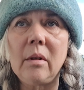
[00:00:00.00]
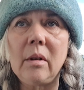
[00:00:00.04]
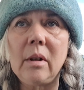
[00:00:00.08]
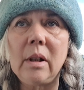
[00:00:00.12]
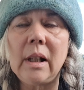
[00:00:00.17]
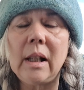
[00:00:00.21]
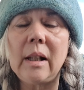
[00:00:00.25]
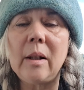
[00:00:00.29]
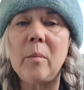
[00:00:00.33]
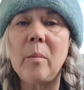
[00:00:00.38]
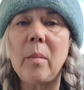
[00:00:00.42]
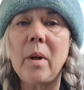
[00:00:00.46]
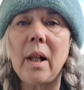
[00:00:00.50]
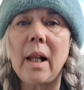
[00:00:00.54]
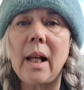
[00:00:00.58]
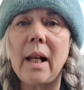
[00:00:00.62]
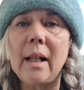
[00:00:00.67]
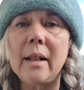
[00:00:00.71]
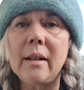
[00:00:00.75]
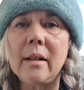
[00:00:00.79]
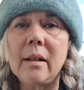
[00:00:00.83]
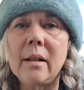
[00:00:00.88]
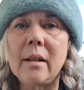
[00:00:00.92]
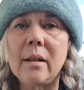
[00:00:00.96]
knitting
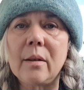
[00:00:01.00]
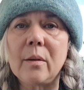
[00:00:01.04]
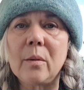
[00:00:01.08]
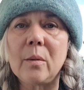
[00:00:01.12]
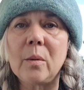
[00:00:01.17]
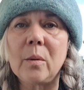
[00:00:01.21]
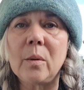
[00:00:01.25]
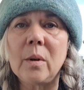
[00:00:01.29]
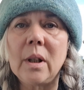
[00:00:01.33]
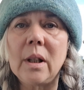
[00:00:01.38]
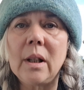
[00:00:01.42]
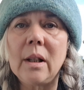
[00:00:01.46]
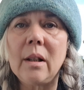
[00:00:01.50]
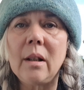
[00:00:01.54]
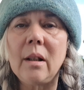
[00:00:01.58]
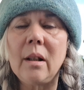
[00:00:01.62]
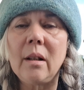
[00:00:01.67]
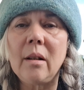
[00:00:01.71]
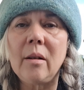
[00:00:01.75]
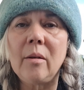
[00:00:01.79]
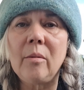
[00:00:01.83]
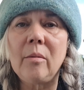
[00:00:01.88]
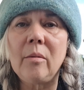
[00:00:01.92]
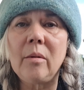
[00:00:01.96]
plans, so
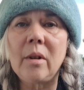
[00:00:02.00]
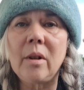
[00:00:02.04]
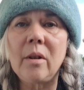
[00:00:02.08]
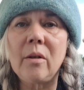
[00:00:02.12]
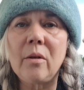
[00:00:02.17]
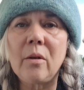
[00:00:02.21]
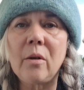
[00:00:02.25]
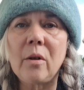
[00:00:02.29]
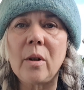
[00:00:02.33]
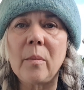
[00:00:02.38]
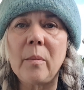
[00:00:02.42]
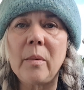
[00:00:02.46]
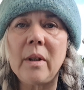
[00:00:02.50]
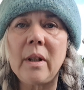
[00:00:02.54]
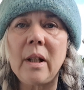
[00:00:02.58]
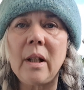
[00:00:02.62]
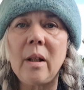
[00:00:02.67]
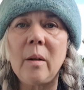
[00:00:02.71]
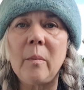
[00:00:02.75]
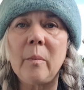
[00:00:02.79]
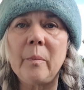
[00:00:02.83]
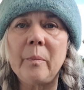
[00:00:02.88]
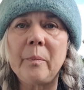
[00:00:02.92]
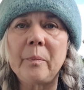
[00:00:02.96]
we can talk about
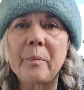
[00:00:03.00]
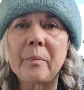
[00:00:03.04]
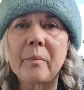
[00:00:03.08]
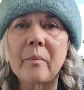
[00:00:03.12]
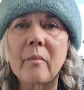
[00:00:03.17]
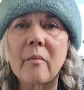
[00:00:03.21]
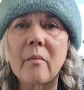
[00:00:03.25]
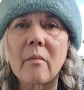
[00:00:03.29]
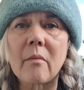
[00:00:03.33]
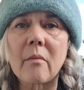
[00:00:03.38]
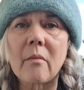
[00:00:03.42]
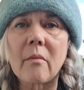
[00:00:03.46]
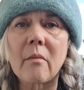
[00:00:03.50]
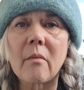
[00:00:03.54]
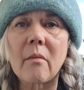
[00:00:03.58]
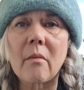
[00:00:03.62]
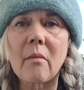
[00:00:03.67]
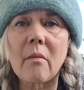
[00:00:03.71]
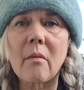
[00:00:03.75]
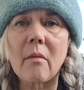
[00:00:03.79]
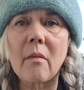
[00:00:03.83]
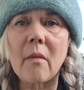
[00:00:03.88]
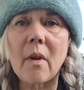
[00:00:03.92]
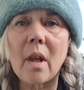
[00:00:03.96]
them
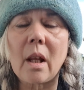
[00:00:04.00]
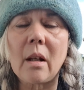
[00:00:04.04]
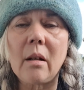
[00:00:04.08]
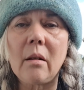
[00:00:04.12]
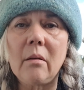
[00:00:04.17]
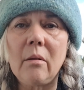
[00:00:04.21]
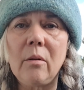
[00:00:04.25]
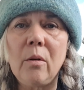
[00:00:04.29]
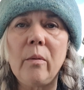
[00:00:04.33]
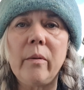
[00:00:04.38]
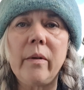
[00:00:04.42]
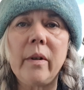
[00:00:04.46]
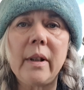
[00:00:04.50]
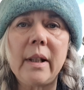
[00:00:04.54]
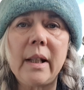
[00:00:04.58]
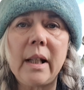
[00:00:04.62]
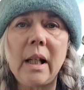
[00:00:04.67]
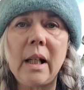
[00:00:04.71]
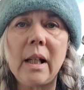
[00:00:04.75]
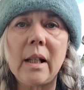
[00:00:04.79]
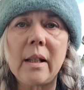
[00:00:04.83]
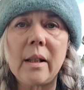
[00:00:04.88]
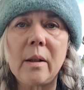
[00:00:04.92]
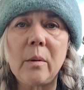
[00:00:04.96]
hopefully
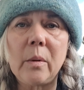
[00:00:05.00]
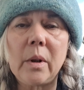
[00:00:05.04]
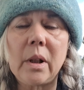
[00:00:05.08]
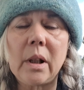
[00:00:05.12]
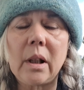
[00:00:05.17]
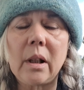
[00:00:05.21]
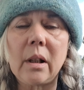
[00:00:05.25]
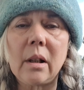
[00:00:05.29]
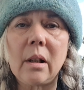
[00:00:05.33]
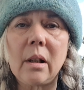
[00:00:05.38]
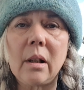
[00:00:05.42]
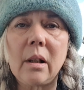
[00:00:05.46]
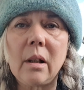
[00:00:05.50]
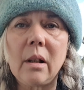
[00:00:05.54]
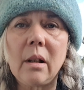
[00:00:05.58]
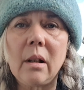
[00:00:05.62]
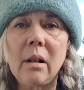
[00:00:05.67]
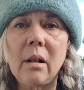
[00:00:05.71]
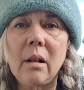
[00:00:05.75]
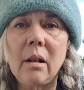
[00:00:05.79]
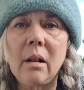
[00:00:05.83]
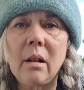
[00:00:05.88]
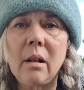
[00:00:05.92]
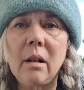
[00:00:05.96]
next week,
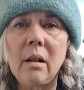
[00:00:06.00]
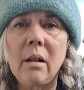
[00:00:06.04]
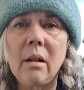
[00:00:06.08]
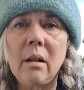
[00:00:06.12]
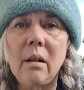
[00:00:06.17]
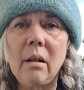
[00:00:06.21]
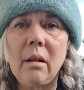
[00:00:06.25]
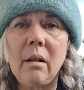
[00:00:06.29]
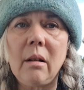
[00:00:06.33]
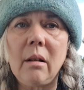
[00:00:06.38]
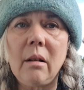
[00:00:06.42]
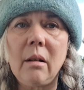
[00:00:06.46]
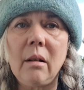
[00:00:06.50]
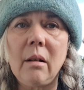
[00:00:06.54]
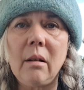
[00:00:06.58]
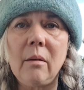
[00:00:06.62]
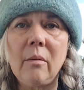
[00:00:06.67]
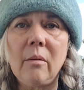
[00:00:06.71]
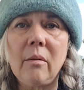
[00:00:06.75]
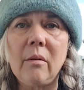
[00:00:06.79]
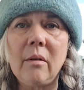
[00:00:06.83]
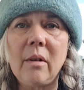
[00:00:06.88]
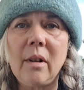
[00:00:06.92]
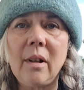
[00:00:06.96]

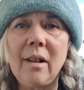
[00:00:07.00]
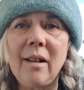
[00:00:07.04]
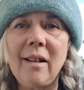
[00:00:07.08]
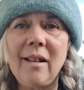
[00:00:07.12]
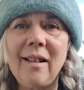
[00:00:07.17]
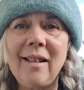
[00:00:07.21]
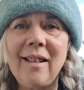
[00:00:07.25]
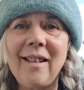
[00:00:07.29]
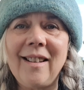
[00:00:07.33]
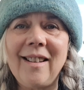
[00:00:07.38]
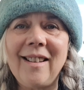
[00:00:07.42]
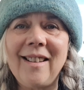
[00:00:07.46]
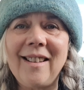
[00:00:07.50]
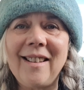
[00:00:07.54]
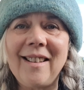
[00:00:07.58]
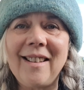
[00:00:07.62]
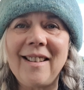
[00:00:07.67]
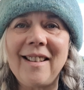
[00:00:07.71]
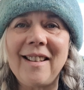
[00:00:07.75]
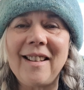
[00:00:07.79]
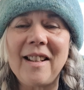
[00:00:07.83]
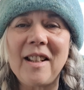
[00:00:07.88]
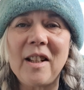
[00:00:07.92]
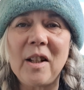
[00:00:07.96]
and
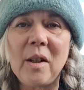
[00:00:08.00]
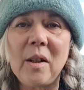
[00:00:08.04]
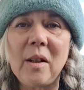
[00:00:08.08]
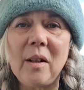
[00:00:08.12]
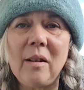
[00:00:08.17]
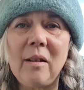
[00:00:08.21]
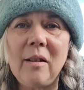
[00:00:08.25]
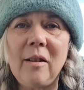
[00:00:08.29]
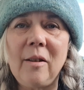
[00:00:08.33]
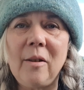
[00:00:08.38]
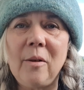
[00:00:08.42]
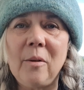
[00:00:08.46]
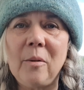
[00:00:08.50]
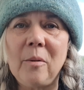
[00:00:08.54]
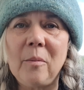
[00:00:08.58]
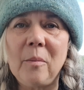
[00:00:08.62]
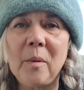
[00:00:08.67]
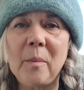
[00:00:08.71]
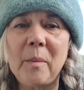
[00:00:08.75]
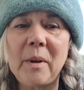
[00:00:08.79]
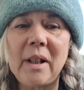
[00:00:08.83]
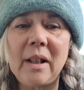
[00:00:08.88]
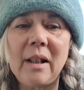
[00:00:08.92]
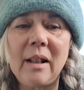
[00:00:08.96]

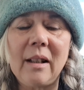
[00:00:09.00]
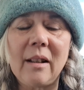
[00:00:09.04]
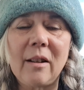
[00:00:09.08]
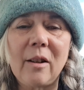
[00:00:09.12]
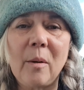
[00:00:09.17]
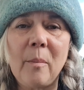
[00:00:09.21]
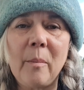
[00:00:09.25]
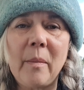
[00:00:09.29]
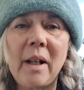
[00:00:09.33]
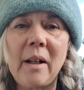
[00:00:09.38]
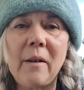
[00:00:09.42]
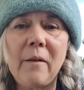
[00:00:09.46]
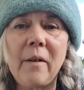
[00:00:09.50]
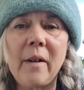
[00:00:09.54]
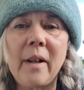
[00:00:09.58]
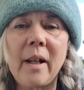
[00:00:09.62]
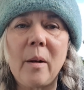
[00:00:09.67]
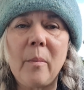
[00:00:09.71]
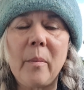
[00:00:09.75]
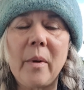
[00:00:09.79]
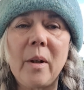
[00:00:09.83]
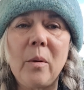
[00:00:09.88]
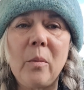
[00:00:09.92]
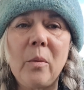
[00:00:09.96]
maybe come back for
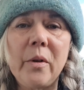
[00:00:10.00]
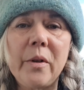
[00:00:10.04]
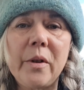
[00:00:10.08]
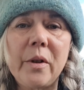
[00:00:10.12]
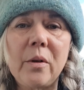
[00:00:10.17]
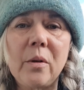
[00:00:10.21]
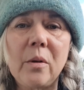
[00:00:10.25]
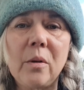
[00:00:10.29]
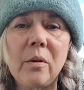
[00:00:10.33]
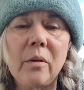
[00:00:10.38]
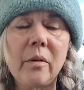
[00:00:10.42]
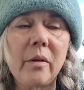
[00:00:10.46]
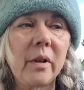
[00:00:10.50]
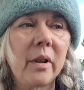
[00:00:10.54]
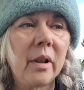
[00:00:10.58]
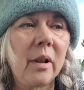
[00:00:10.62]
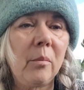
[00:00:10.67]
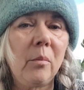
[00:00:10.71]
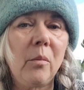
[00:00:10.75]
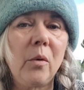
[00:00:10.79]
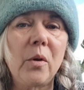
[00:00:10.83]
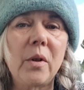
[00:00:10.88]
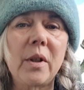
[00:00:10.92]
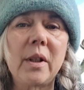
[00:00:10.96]
that. But I want to talk
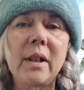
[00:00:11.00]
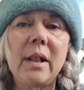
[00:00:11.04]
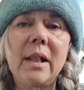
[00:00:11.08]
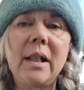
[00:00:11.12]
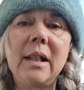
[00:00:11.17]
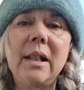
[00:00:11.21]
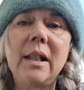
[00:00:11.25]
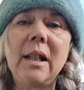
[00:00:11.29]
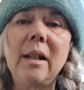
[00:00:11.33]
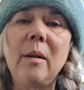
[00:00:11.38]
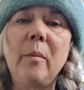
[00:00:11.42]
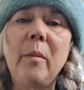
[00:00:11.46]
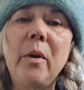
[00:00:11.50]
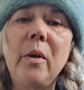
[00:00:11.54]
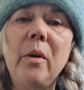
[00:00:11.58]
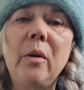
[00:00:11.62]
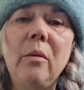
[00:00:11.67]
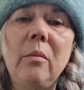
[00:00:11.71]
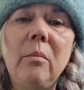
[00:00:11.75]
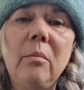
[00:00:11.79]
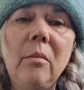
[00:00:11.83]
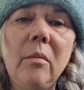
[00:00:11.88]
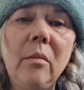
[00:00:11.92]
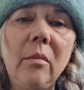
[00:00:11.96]
mostly today about
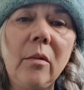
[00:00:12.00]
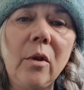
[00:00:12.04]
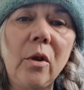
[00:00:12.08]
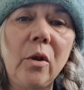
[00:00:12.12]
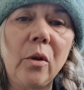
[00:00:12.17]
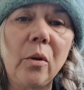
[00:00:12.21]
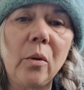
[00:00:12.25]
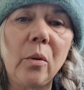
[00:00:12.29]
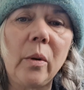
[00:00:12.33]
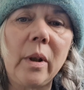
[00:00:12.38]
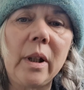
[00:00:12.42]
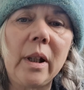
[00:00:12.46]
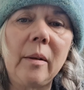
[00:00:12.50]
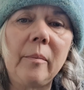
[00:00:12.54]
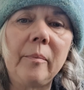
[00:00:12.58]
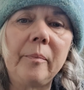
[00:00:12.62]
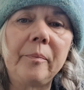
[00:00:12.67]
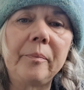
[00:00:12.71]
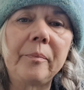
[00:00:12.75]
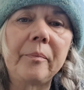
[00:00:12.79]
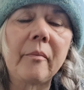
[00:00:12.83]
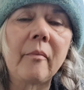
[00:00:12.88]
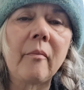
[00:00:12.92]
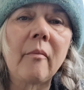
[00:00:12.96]
growing
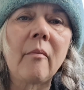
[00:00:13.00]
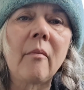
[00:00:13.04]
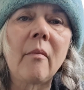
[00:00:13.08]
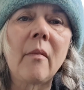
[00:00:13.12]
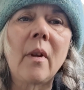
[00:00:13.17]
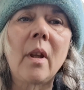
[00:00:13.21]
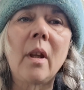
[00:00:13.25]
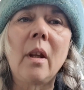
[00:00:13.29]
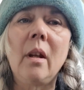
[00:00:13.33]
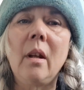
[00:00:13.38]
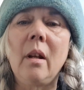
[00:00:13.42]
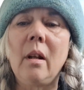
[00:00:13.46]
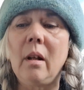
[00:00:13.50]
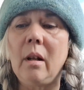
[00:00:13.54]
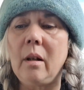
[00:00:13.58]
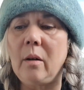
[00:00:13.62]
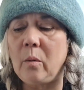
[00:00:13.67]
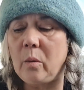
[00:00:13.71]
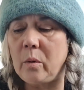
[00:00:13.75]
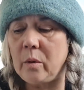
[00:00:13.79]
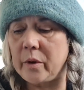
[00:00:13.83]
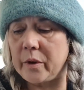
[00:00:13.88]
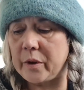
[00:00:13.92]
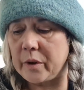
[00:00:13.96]

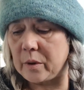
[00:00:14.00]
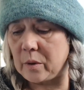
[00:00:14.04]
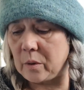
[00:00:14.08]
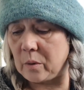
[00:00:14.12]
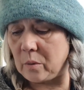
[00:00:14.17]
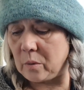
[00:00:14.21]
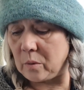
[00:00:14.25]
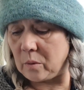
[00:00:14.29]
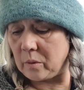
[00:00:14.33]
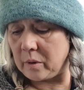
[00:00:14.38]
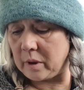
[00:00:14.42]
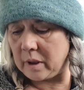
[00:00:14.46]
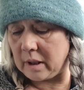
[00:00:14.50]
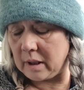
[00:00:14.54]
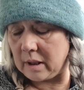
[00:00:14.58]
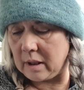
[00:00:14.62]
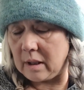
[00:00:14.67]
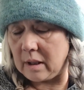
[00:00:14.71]
and what's going on,